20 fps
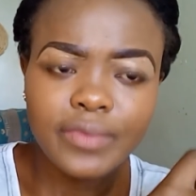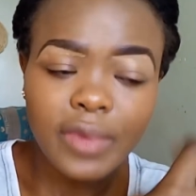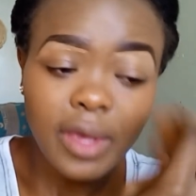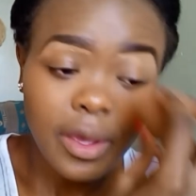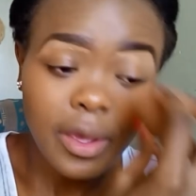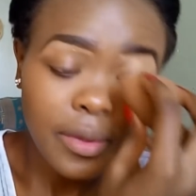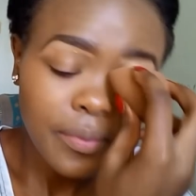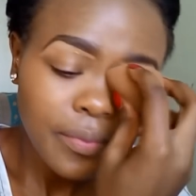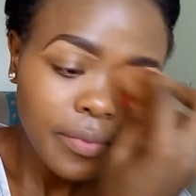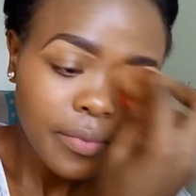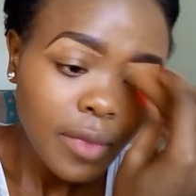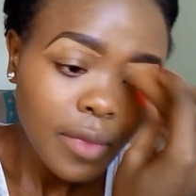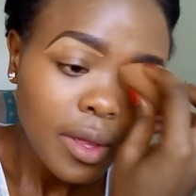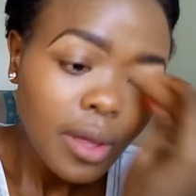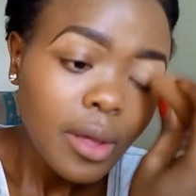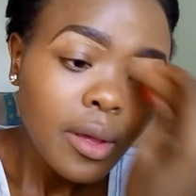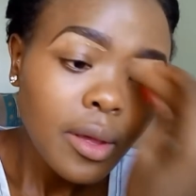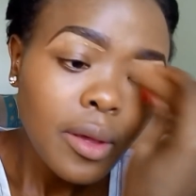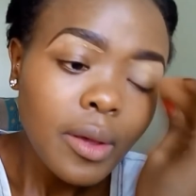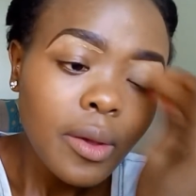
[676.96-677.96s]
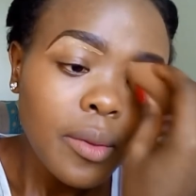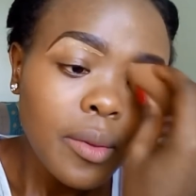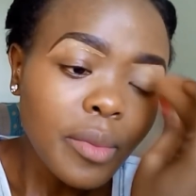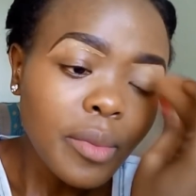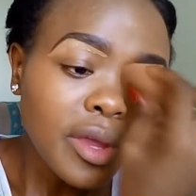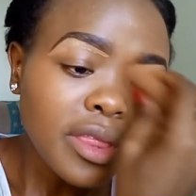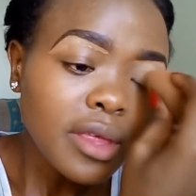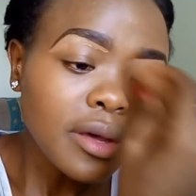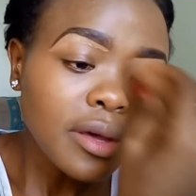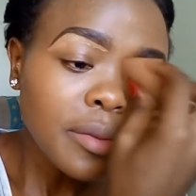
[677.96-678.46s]
yeah.
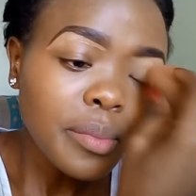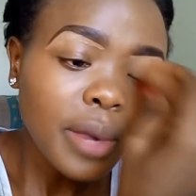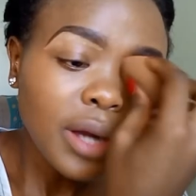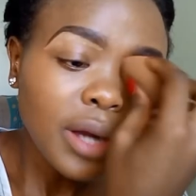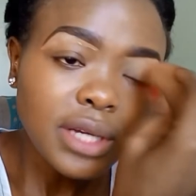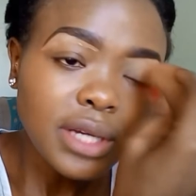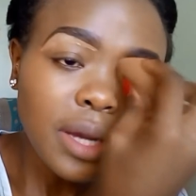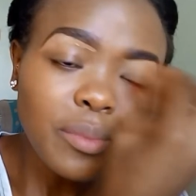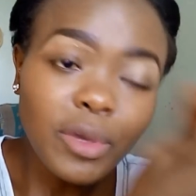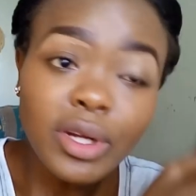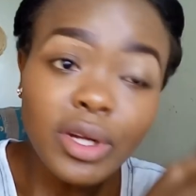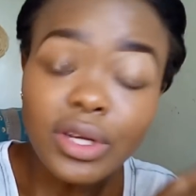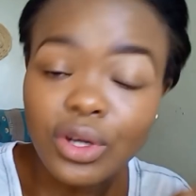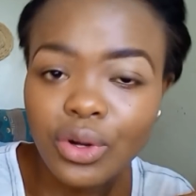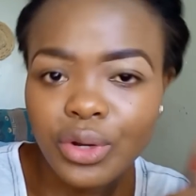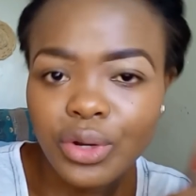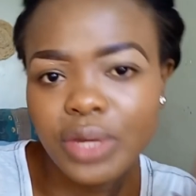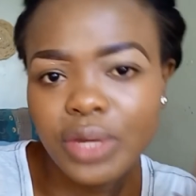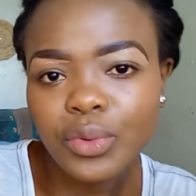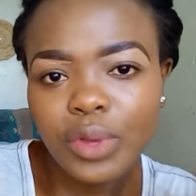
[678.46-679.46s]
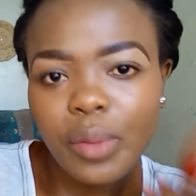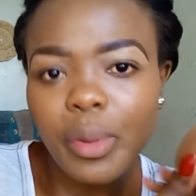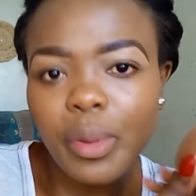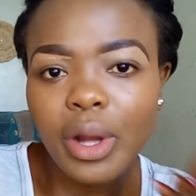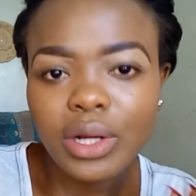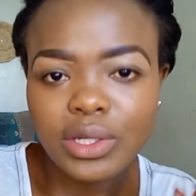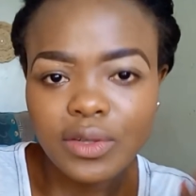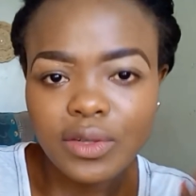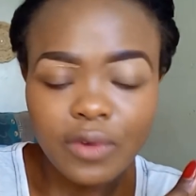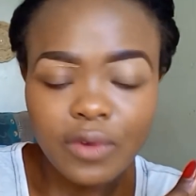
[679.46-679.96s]
But the powder, I'm gonna go in with the
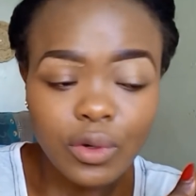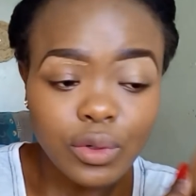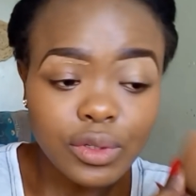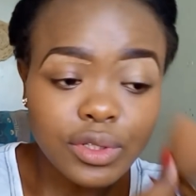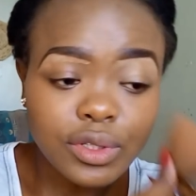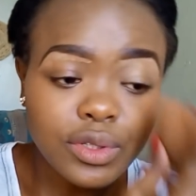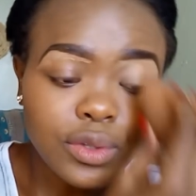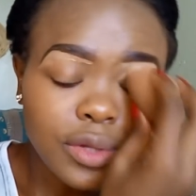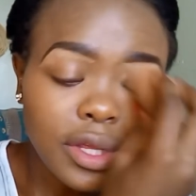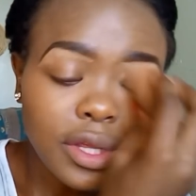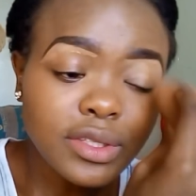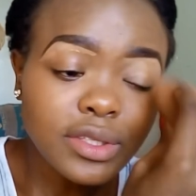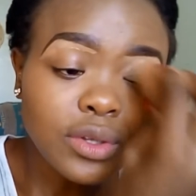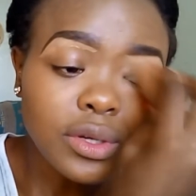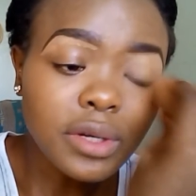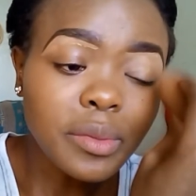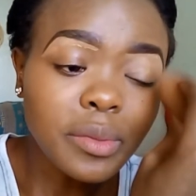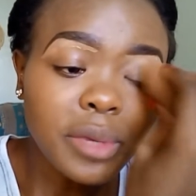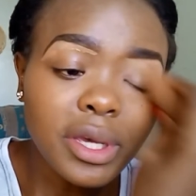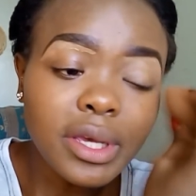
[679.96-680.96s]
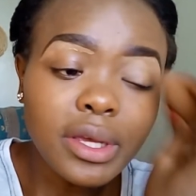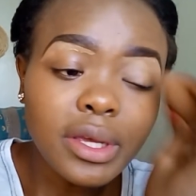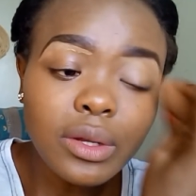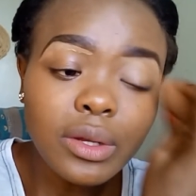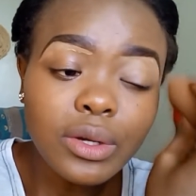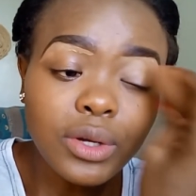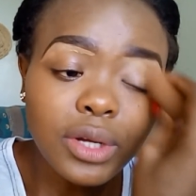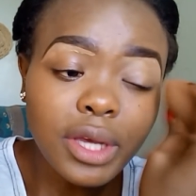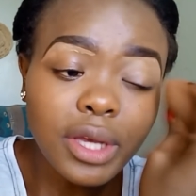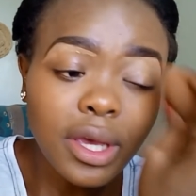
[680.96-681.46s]
powder, of course, so that's gonna make it
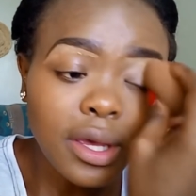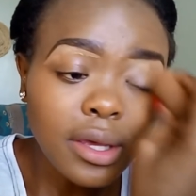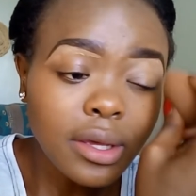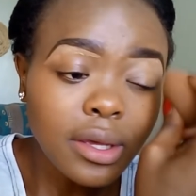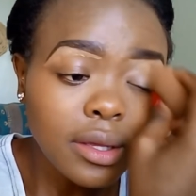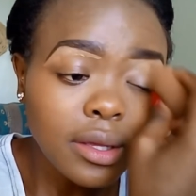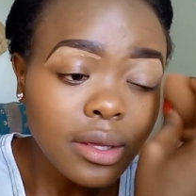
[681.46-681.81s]
look okay.